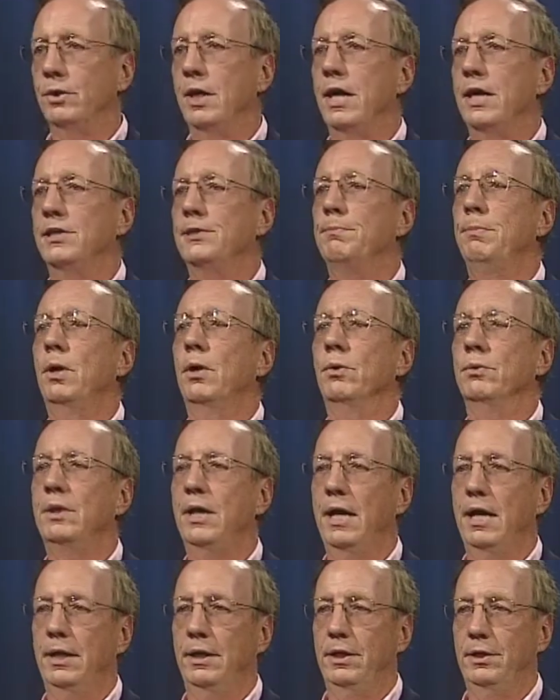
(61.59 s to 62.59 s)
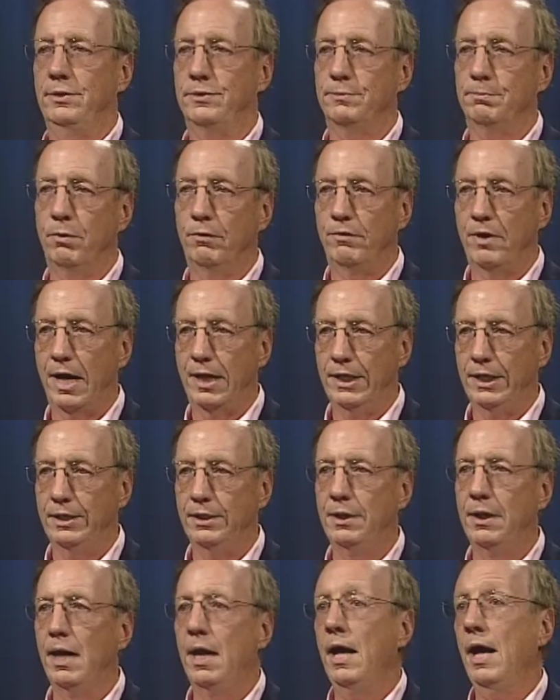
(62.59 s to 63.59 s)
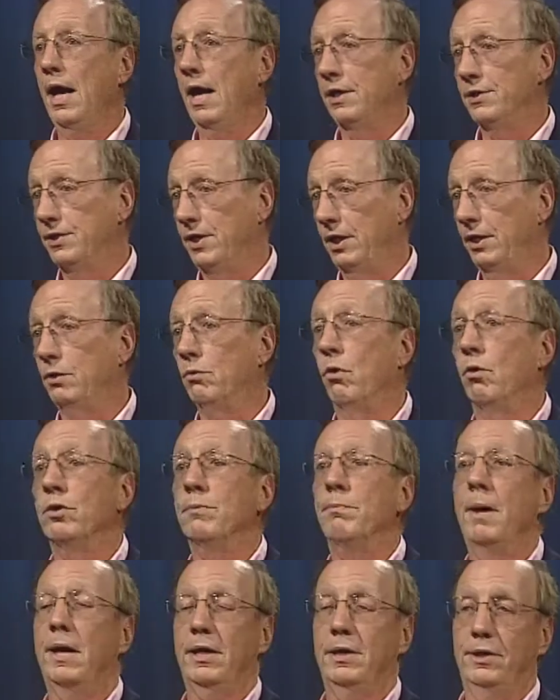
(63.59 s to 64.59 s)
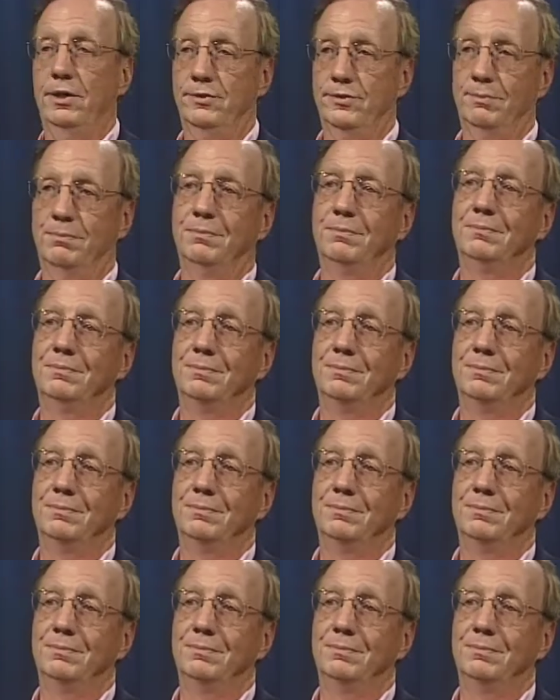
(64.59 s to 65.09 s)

has built and is providing as a growth mechanism.